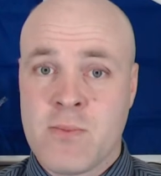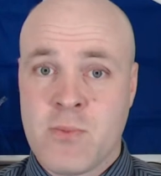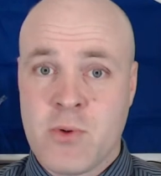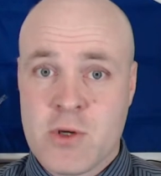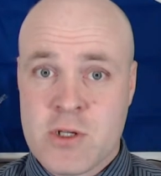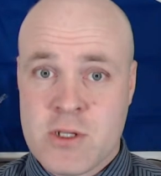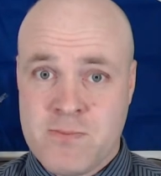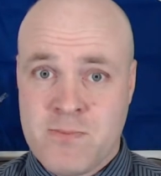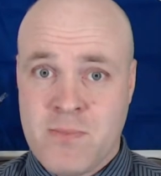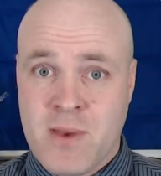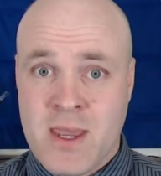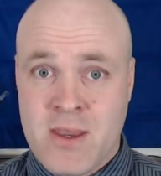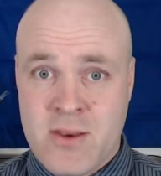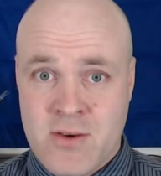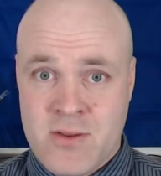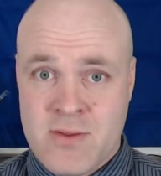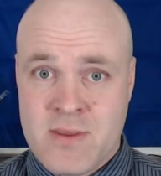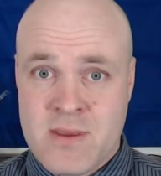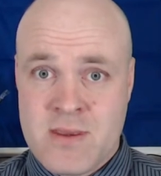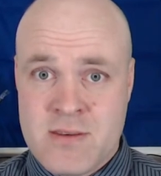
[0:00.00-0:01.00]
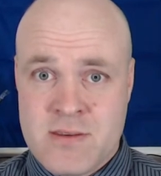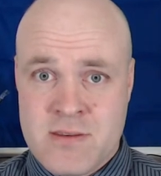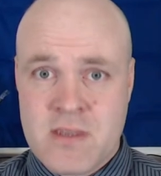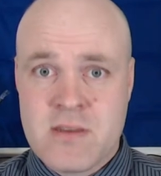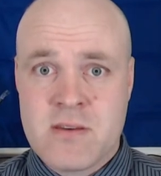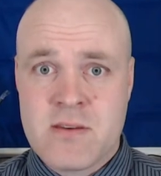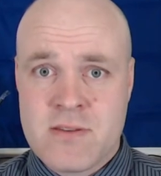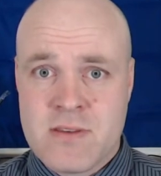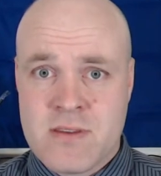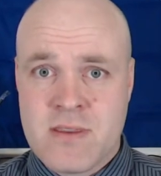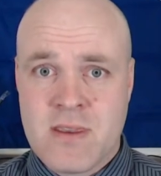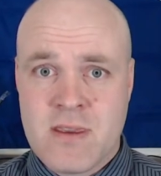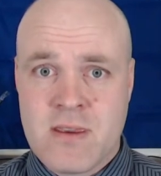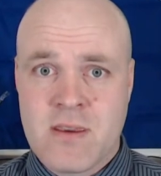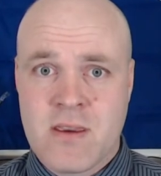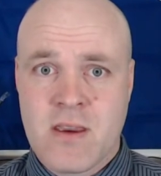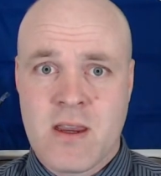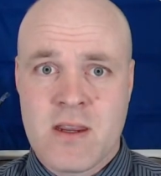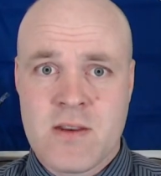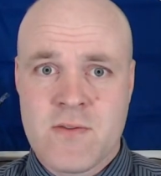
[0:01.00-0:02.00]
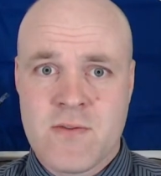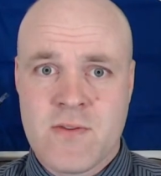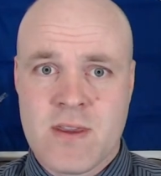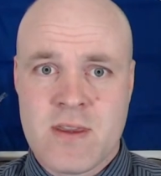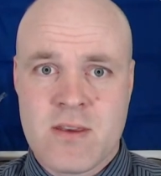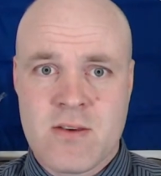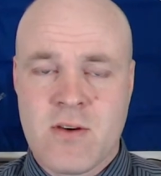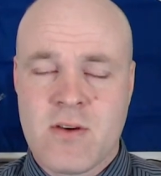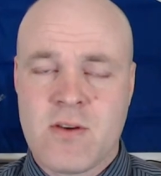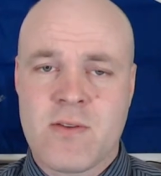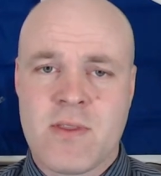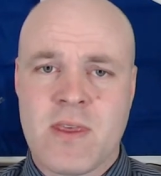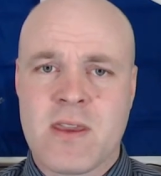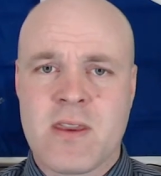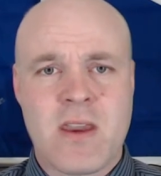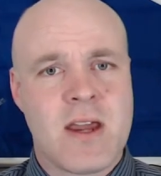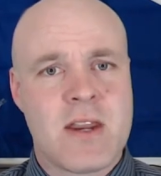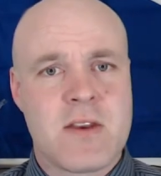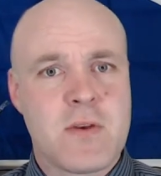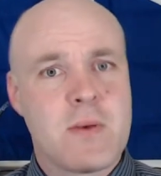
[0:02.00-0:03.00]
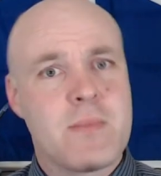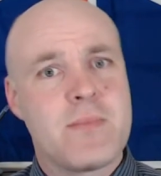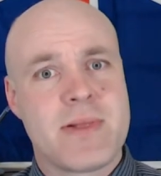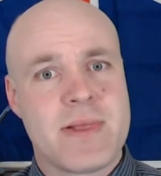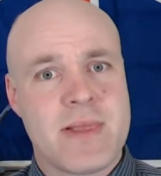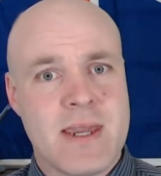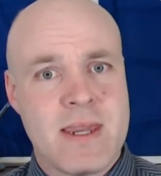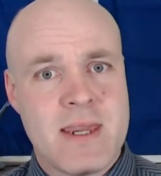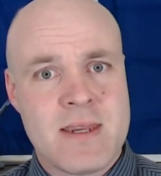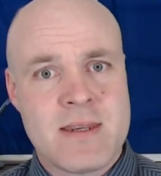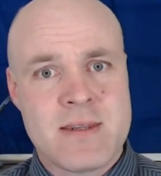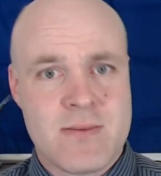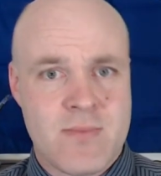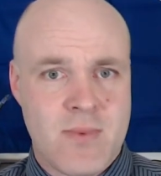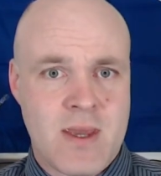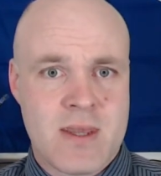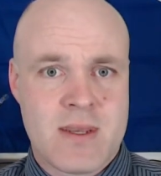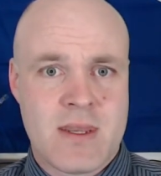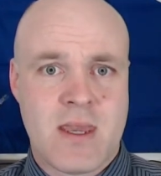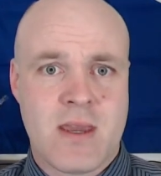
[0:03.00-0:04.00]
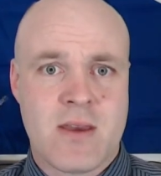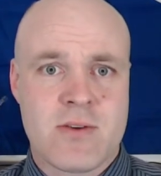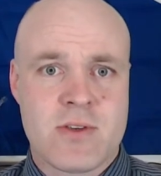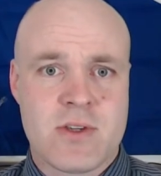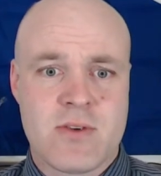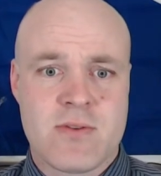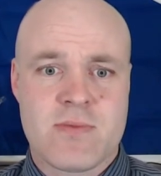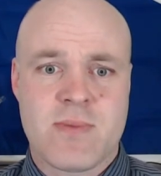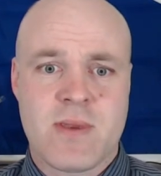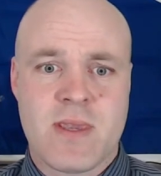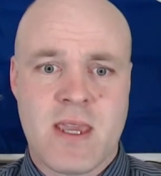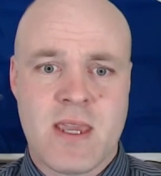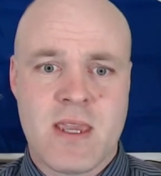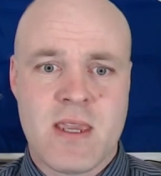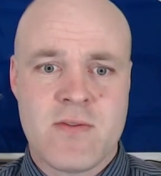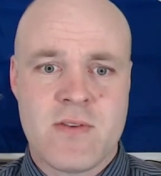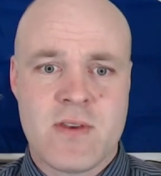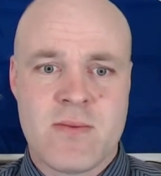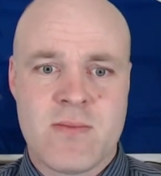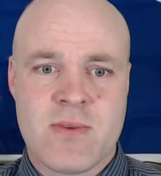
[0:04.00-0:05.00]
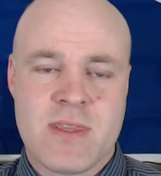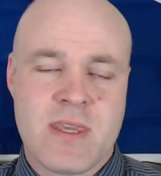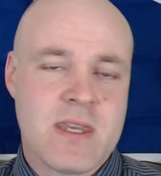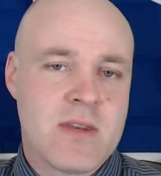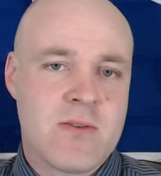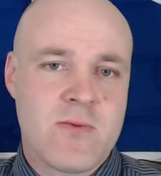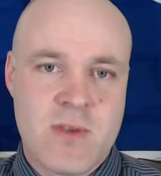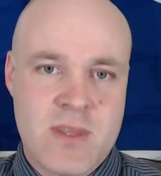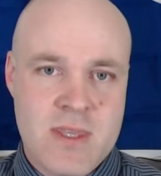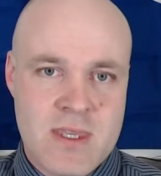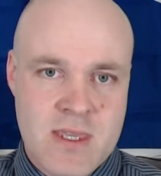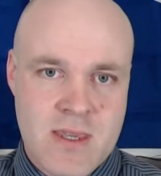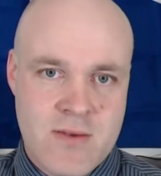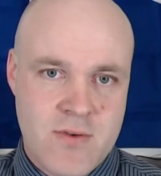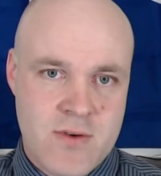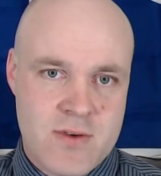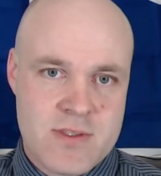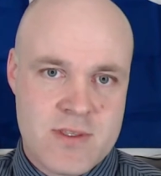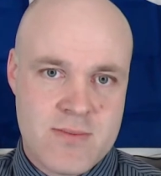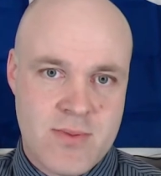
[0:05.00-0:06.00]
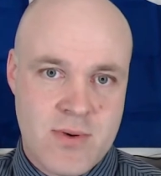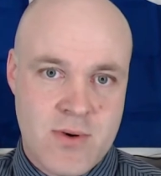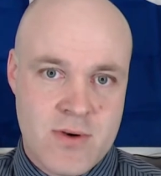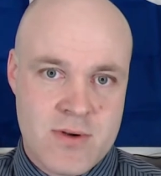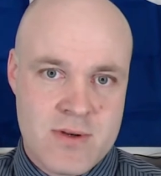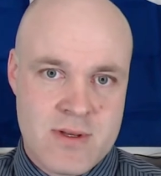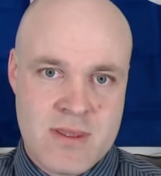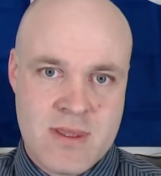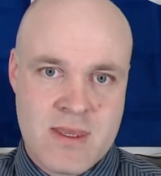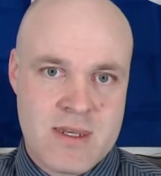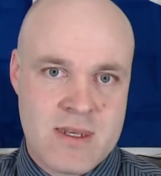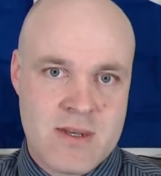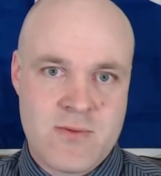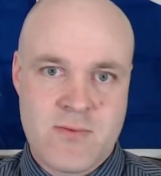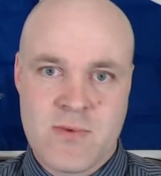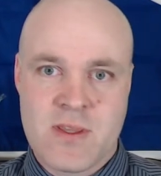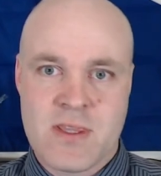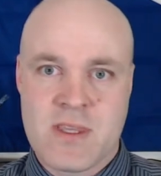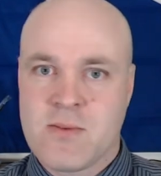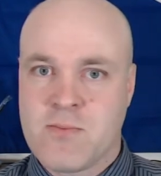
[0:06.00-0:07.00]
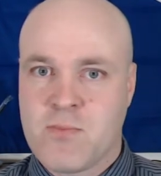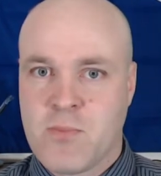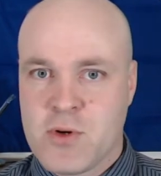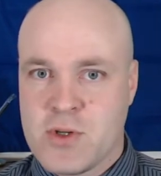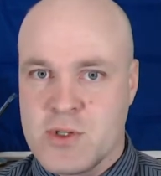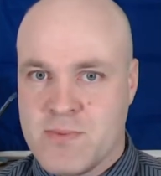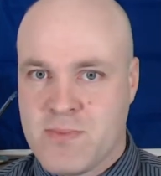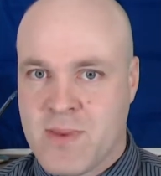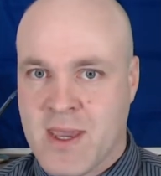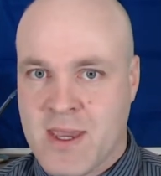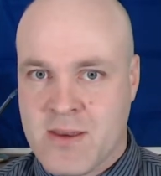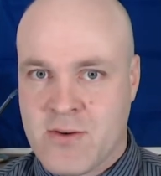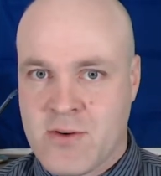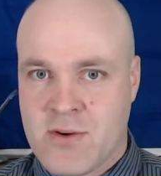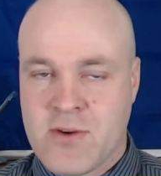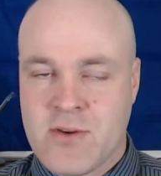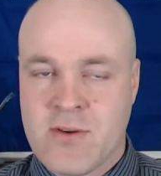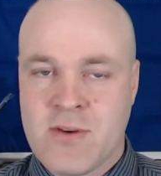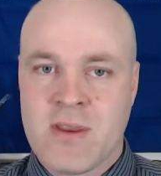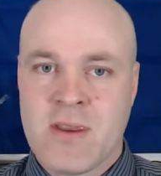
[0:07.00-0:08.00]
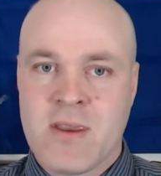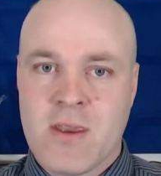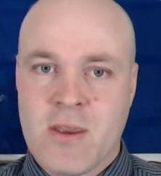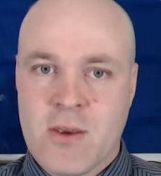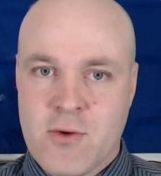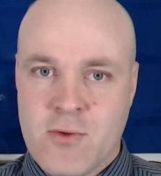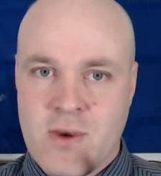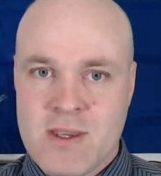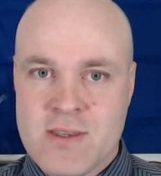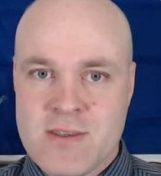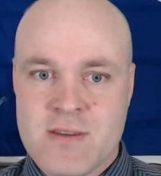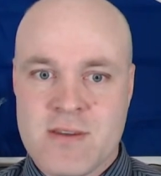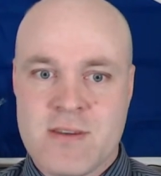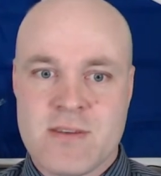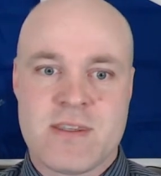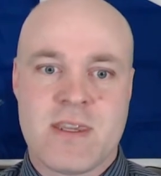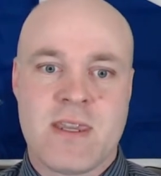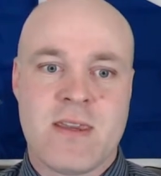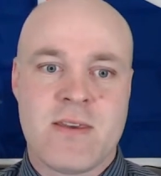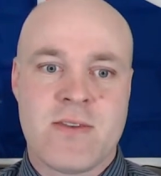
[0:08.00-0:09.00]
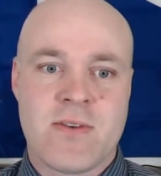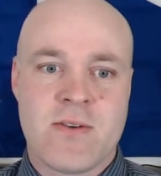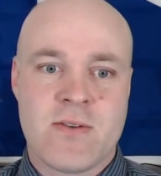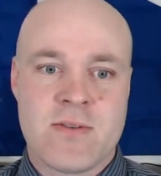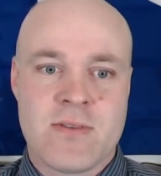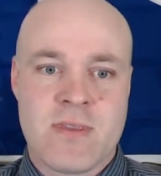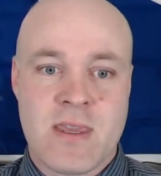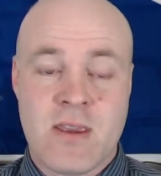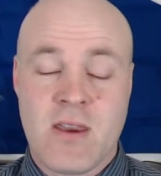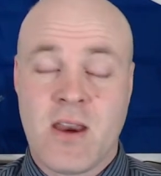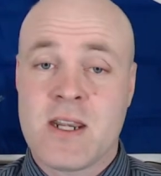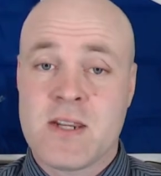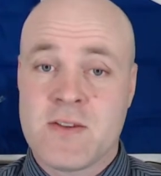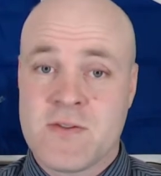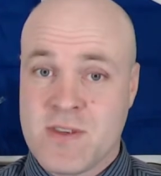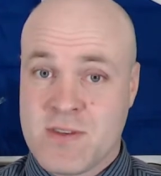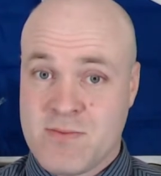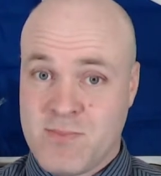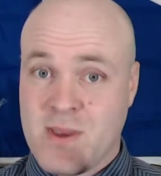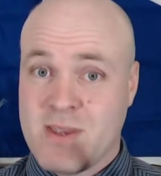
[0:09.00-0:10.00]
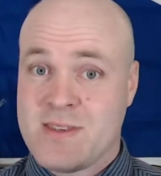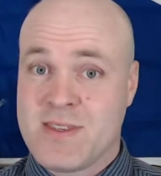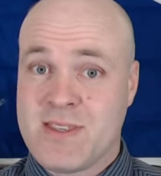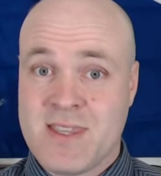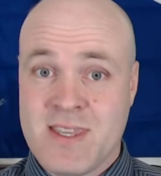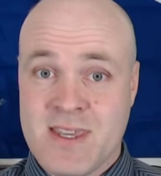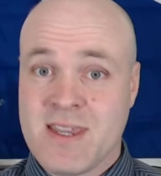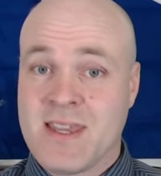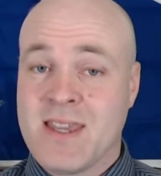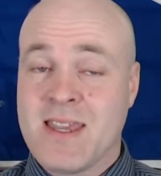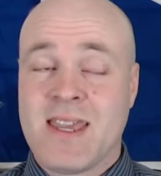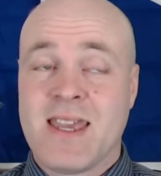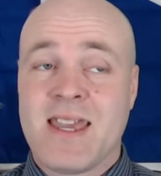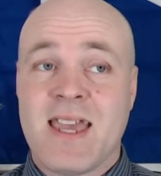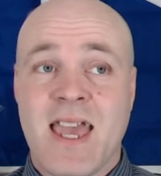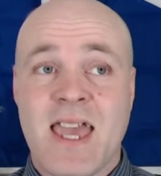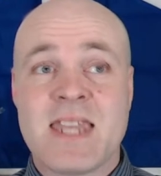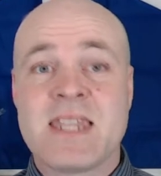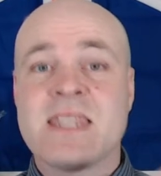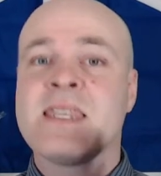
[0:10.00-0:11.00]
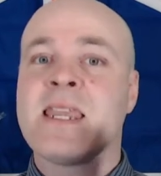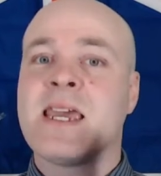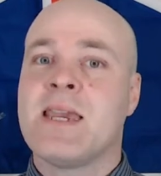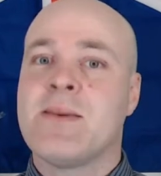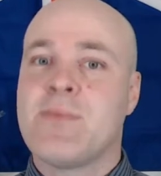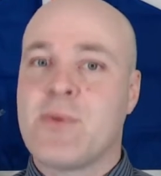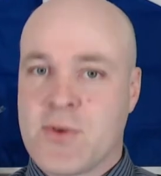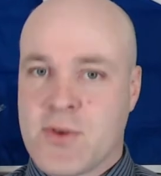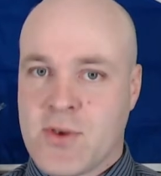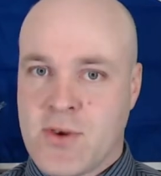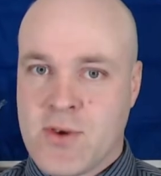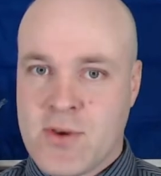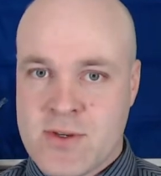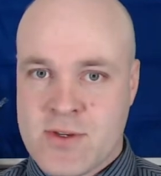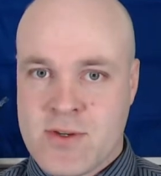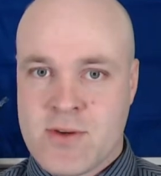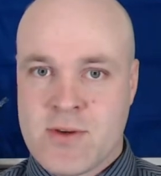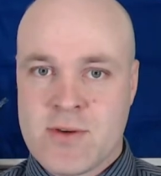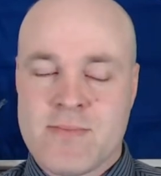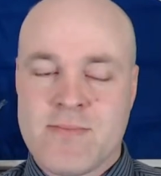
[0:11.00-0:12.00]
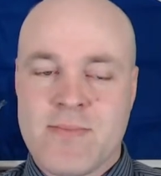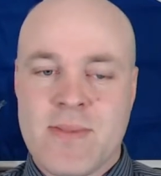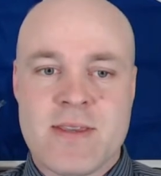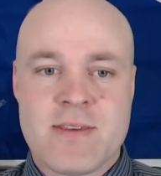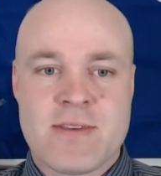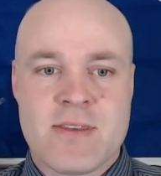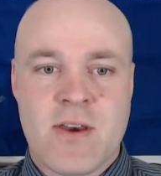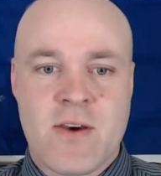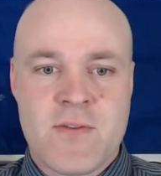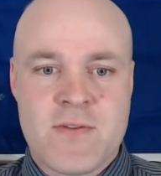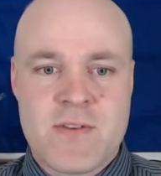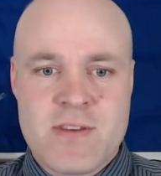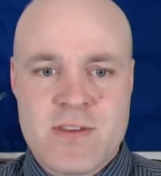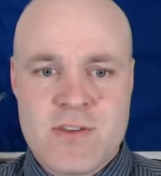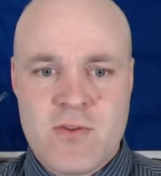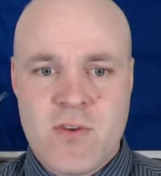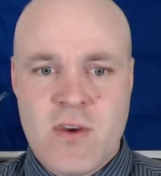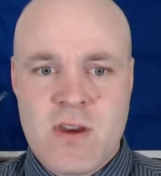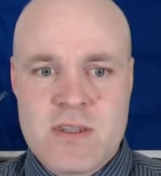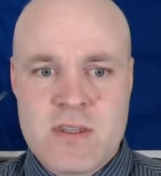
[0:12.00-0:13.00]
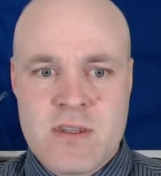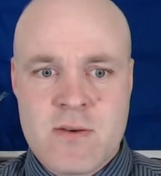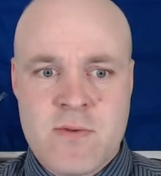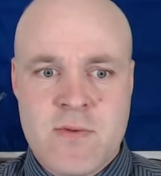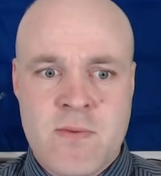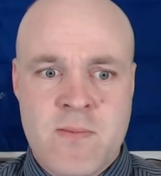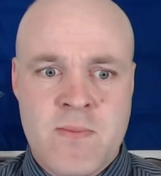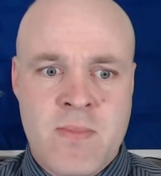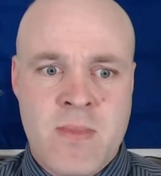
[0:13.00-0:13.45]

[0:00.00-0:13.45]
pushed back on this. They kind of complained about how she was behaving, but they didn't really give her support, and they didn't really push back on her craziness either. And they kind of just basically enabled her to be self-destructive.